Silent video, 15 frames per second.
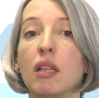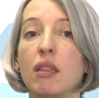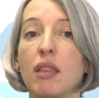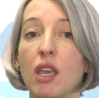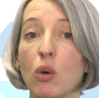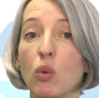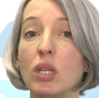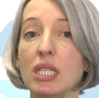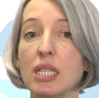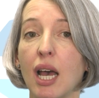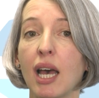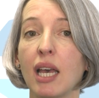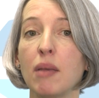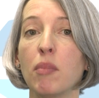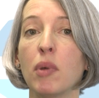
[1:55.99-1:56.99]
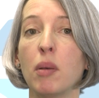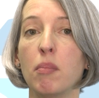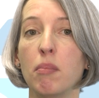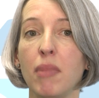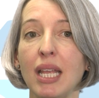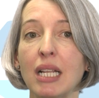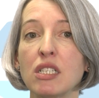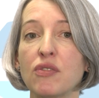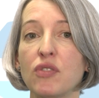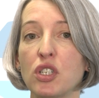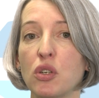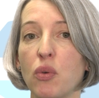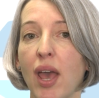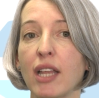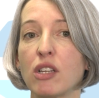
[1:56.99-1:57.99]
The only time meals for
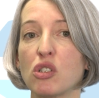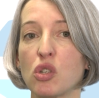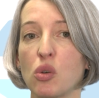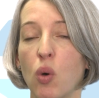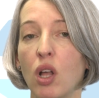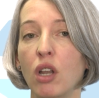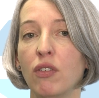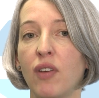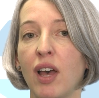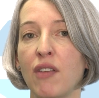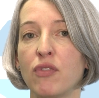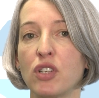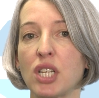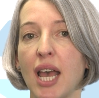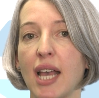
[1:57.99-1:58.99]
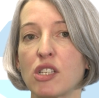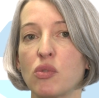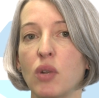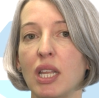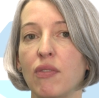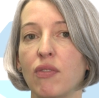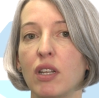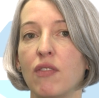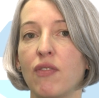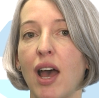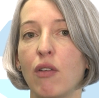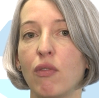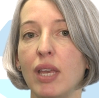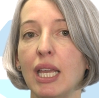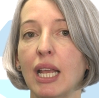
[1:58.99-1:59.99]
directors qualify for tax relief and a V A
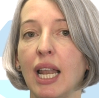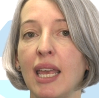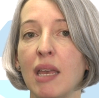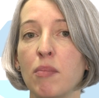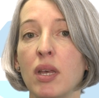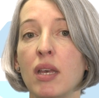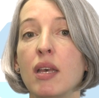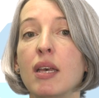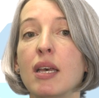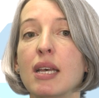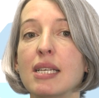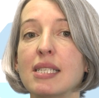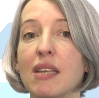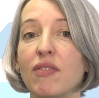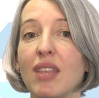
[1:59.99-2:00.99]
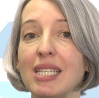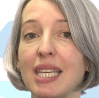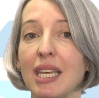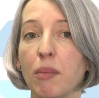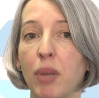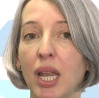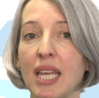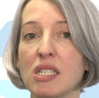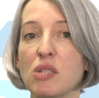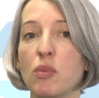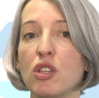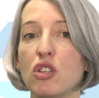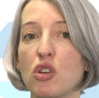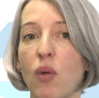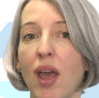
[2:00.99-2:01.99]
T reclaim is if they take place when
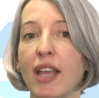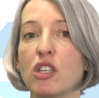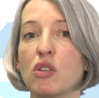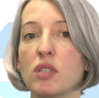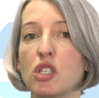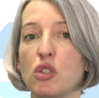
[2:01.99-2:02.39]
the director is